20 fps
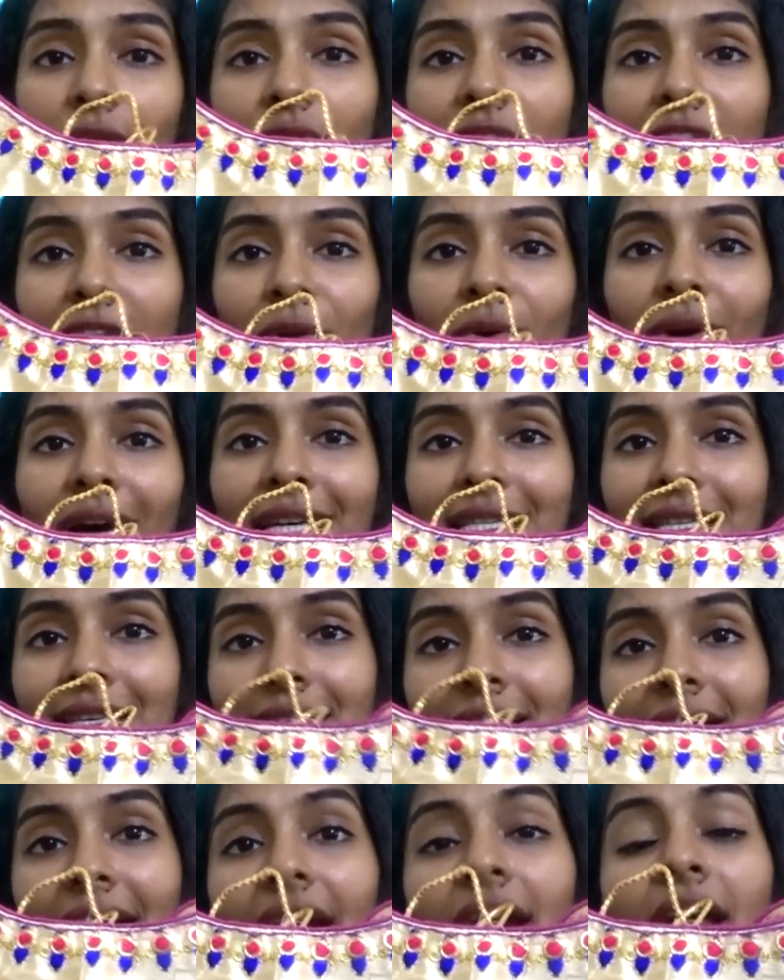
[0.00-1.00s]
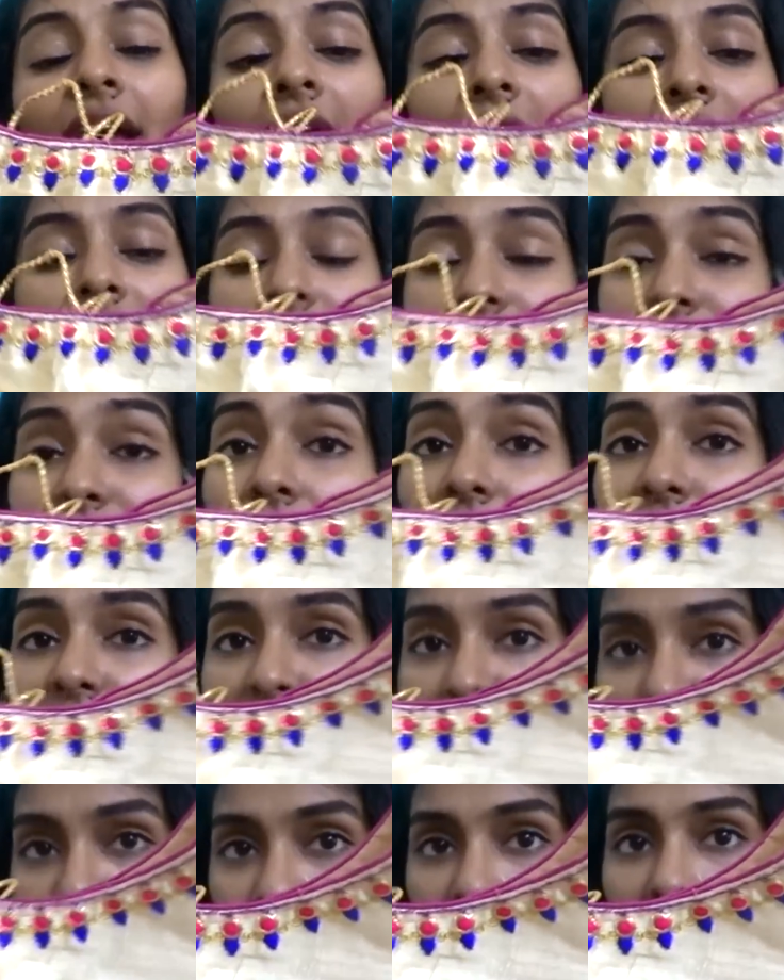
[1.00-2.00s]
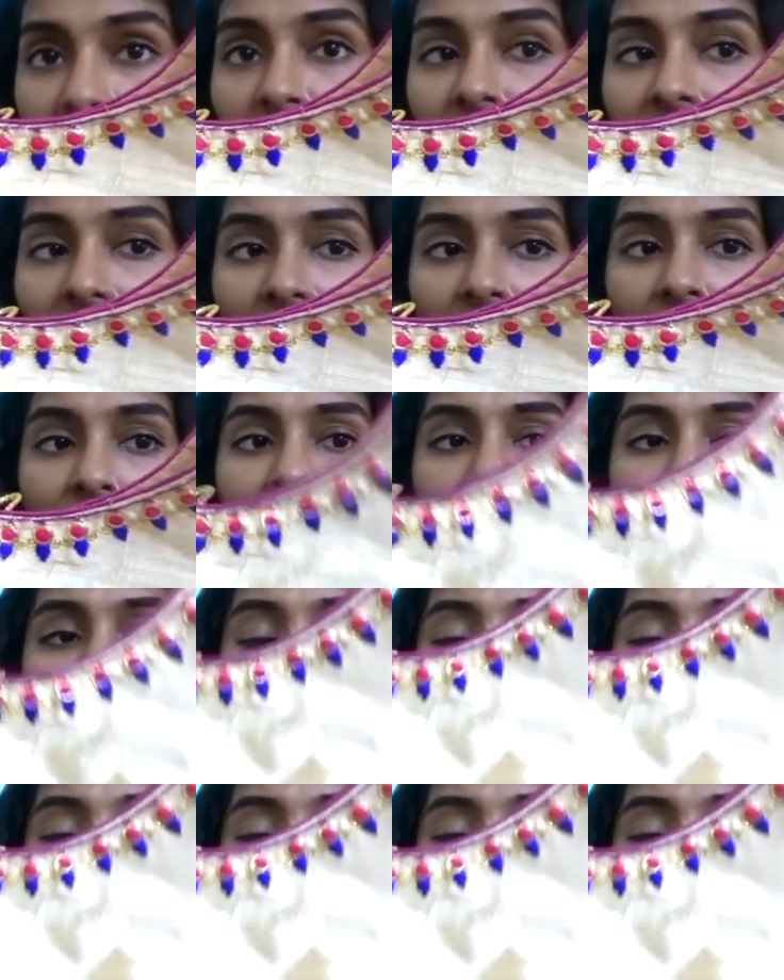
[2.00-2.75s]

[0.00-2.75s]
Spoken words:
to tell you guys is that it has got different colors.